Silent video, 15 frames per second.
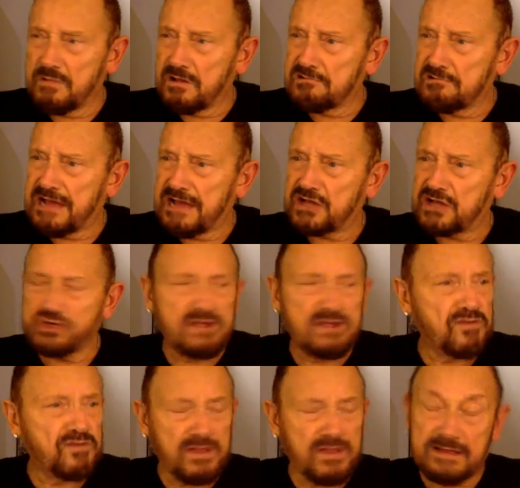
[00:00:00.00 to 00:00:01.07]
crash and
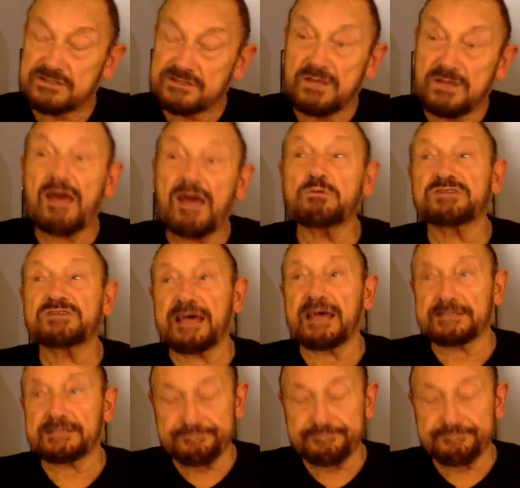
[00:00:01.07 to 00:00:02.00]
everything else. So that was that.